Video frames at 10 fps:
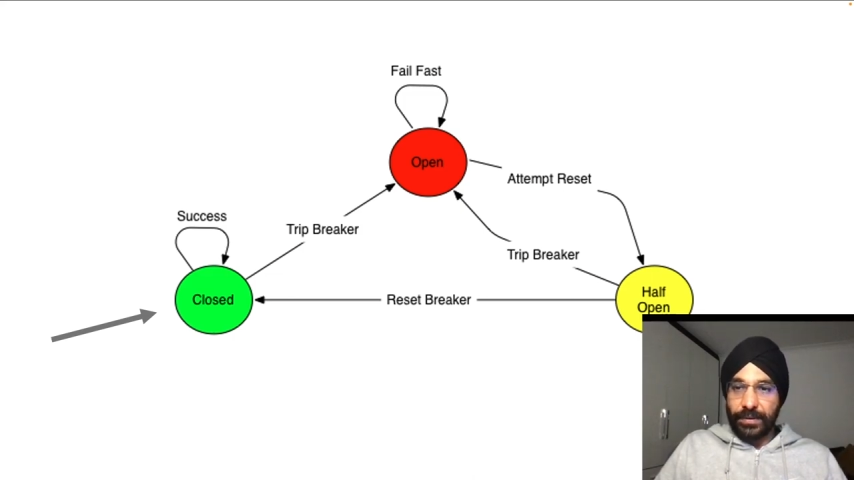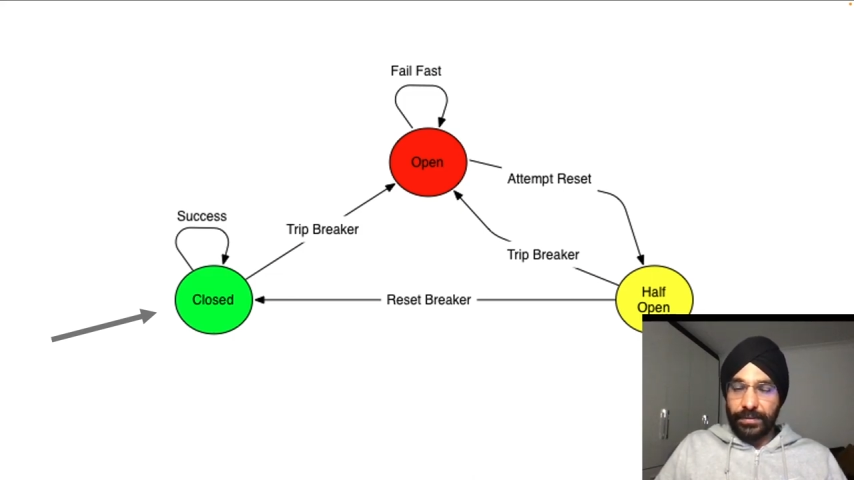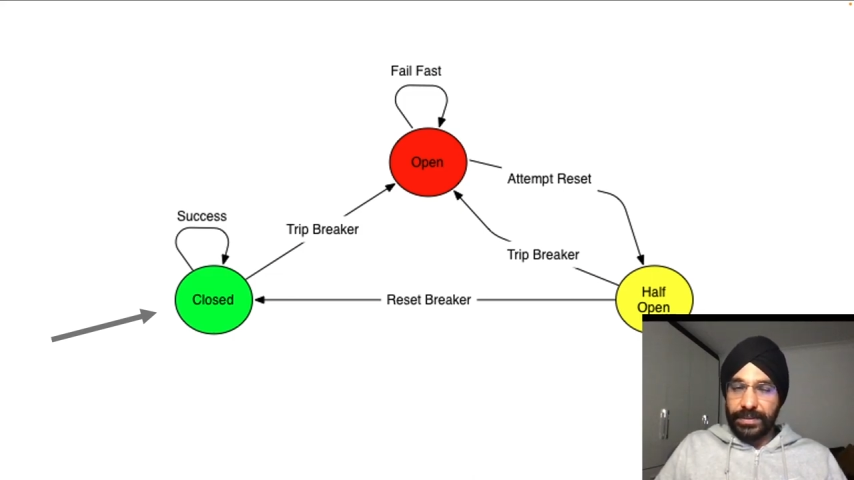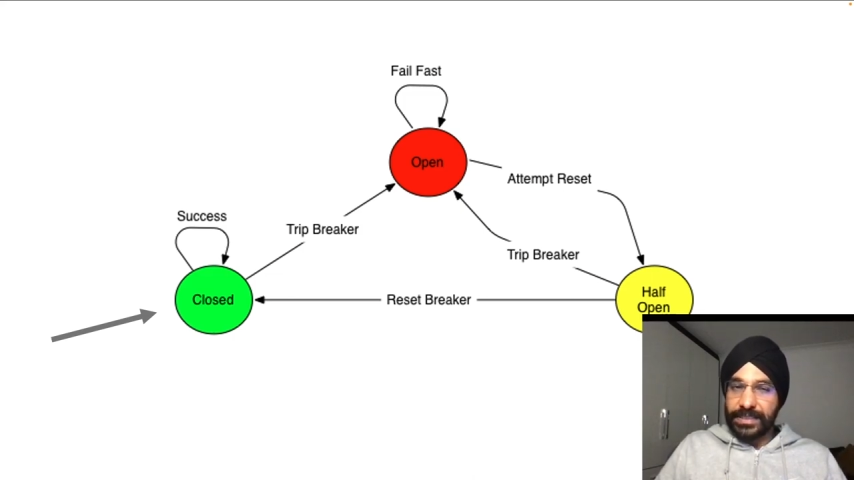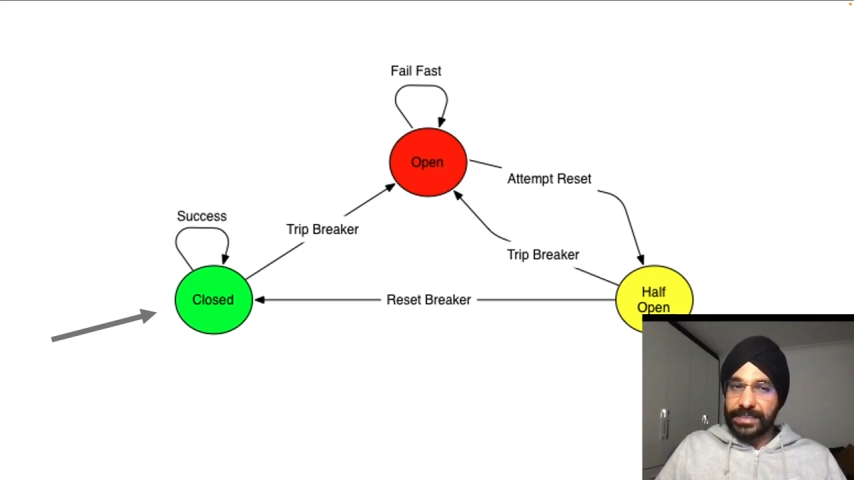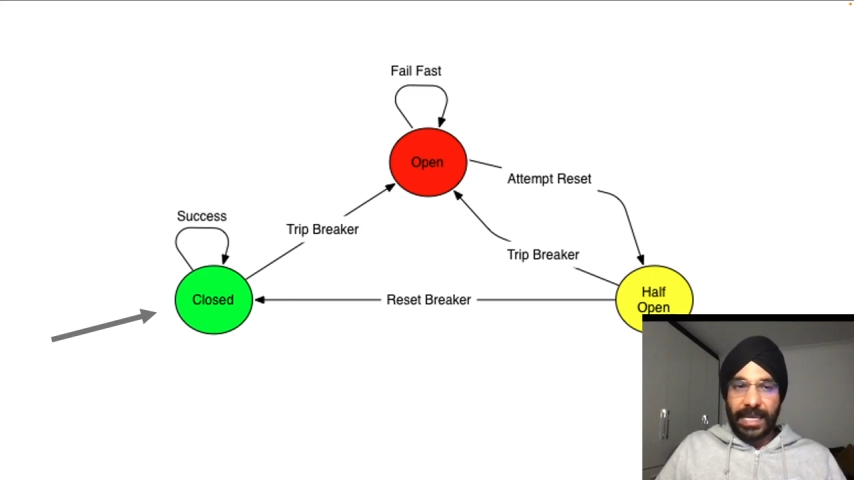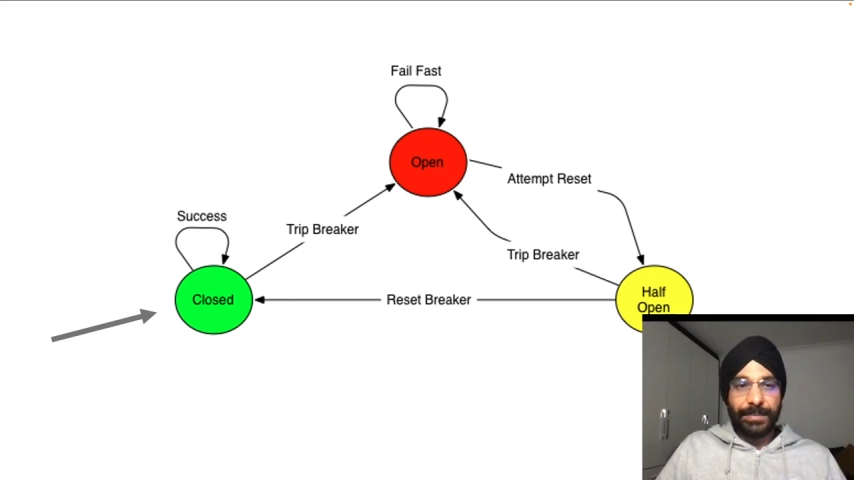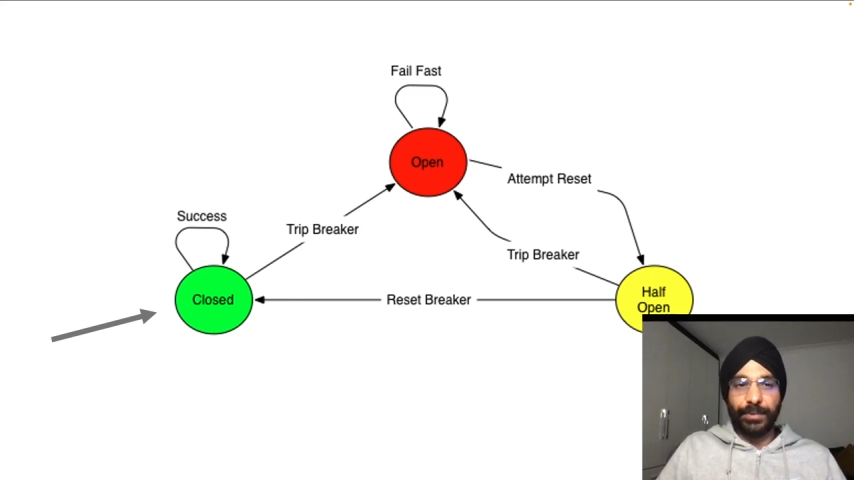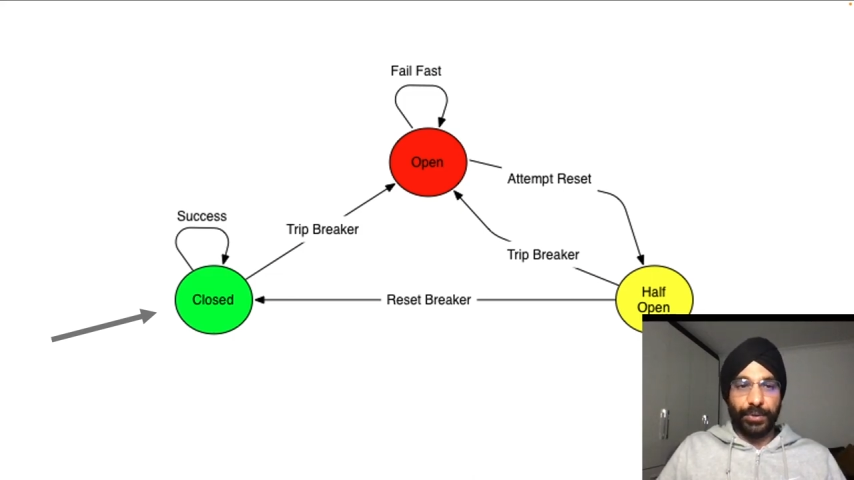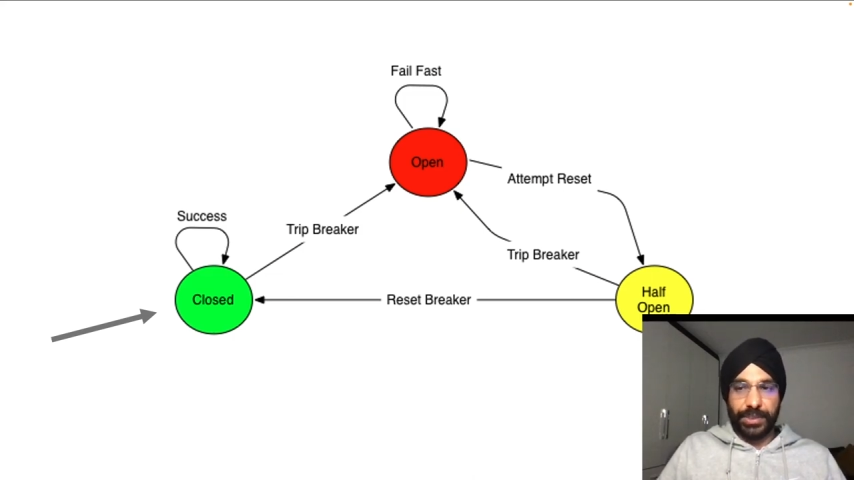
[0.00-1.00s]
on the
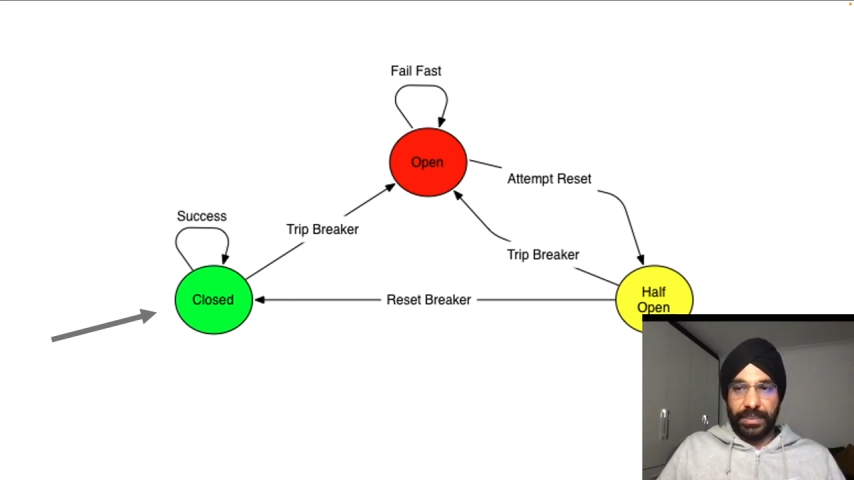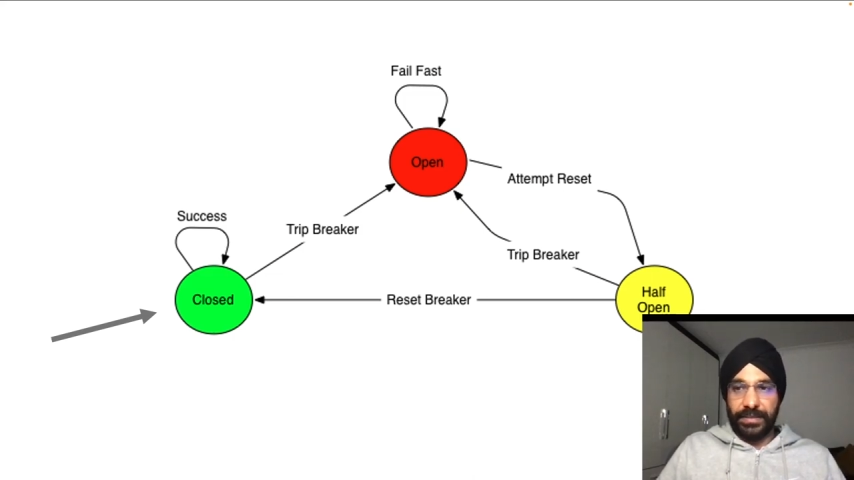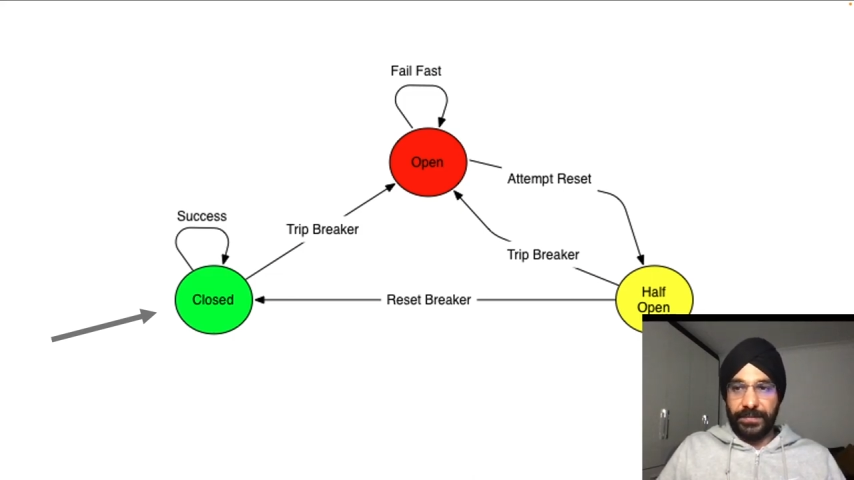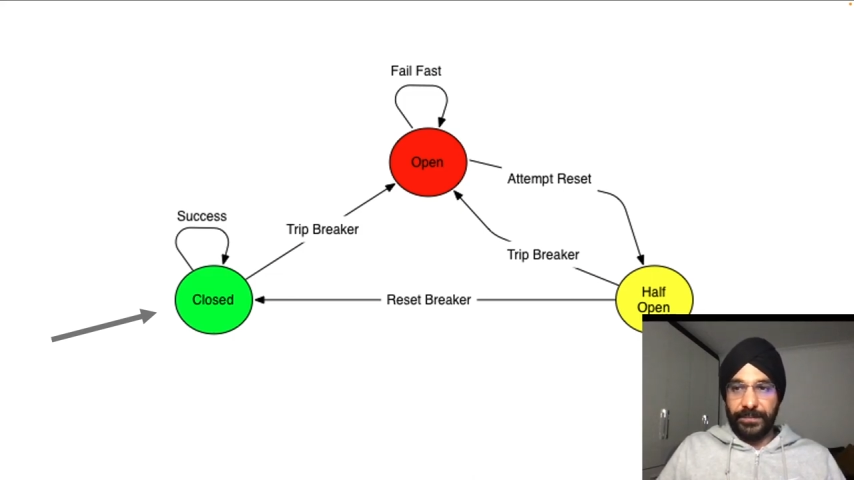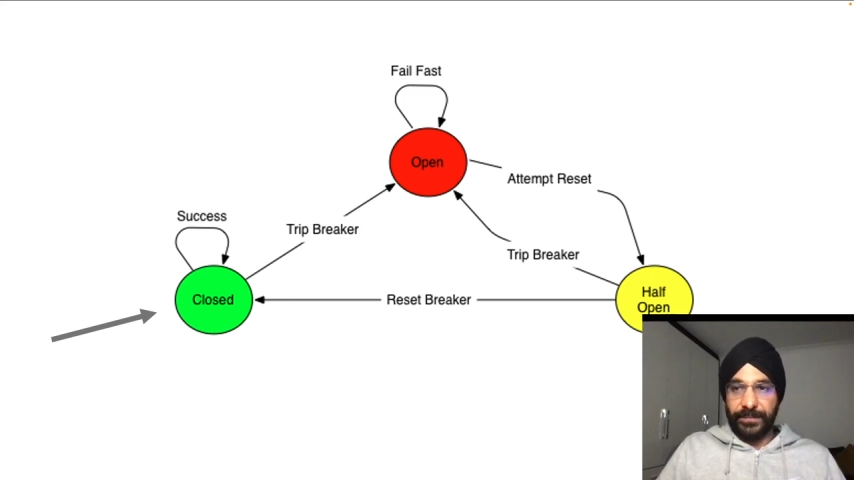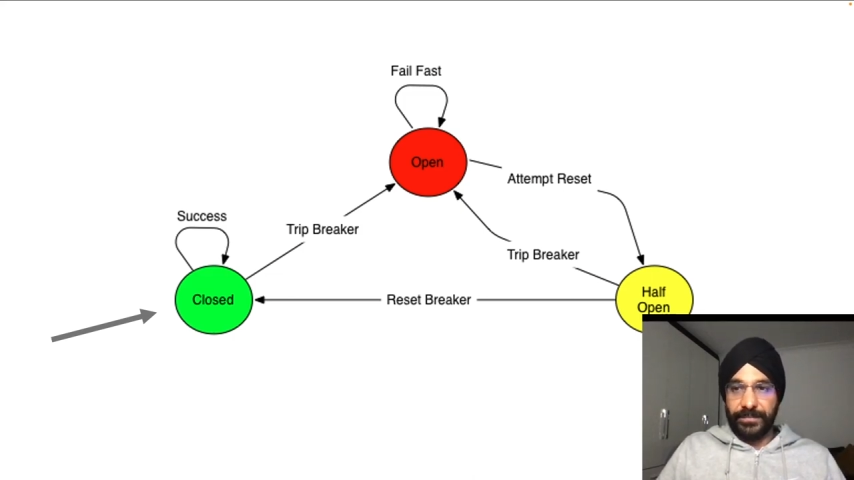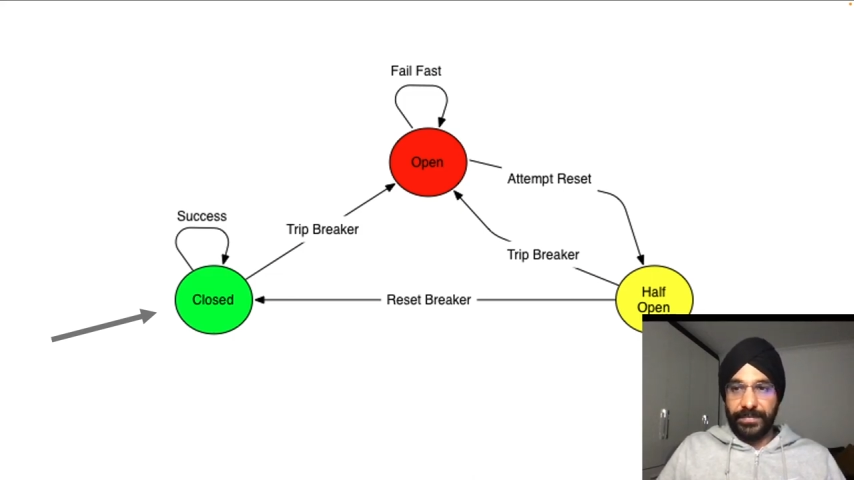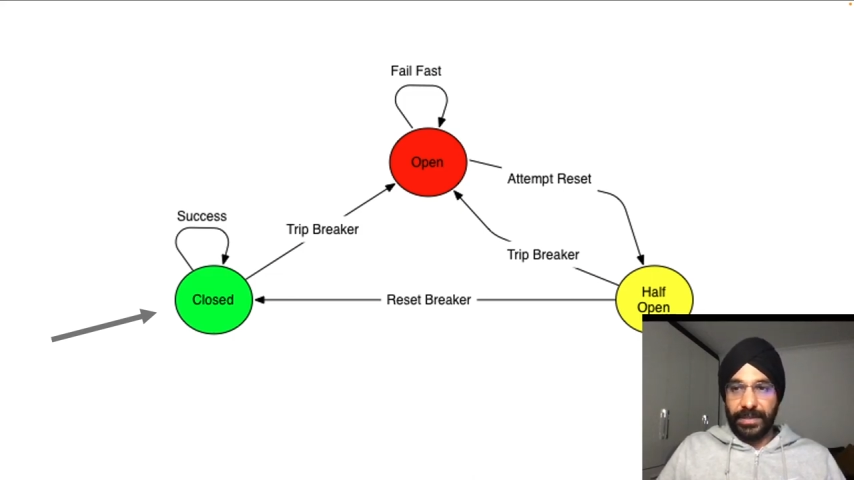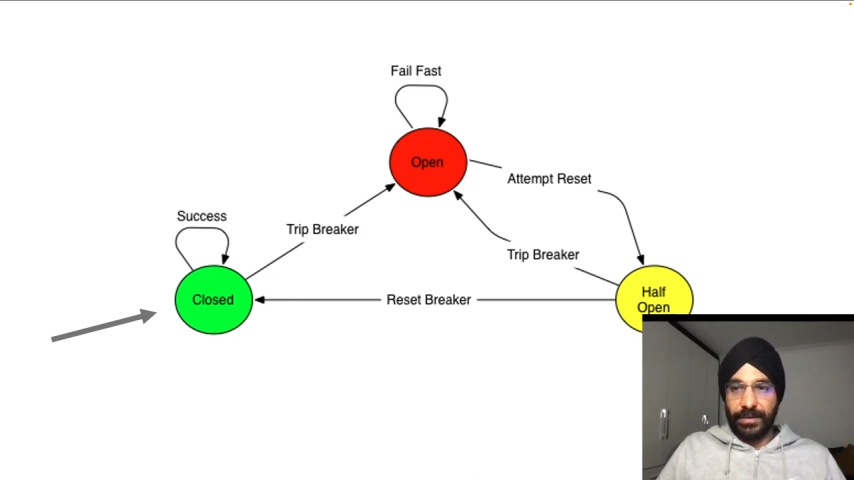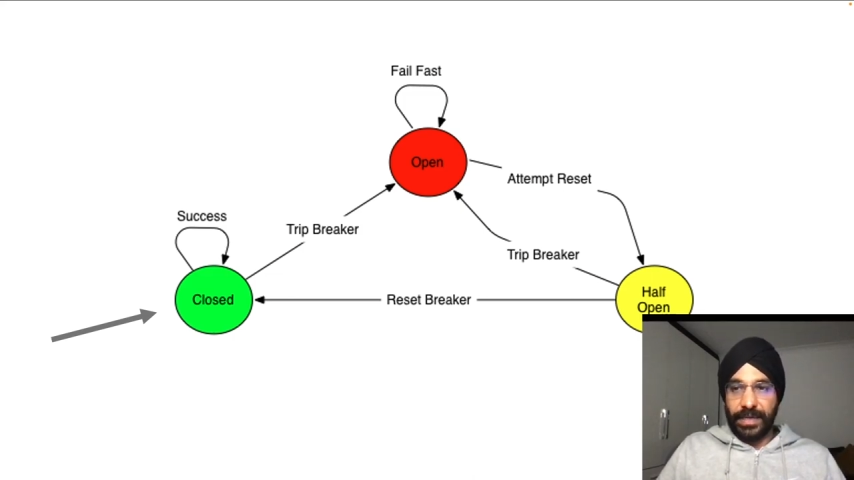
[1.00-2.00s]
same notion.
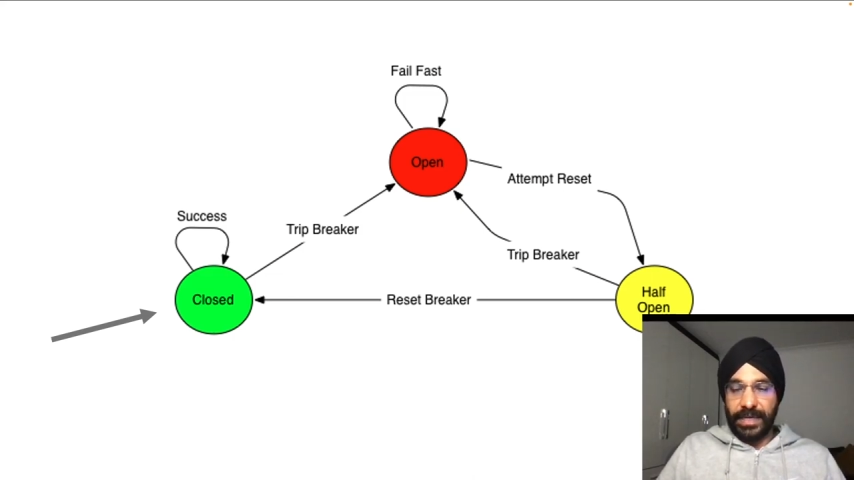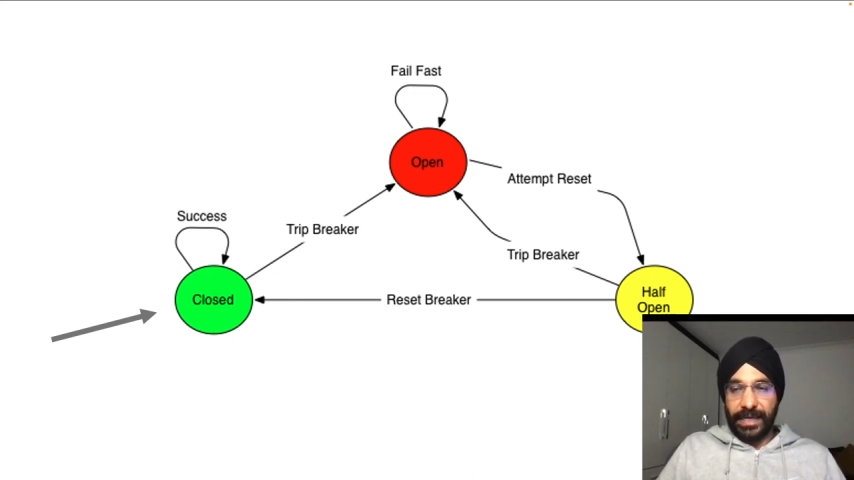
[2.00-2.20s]
Okay,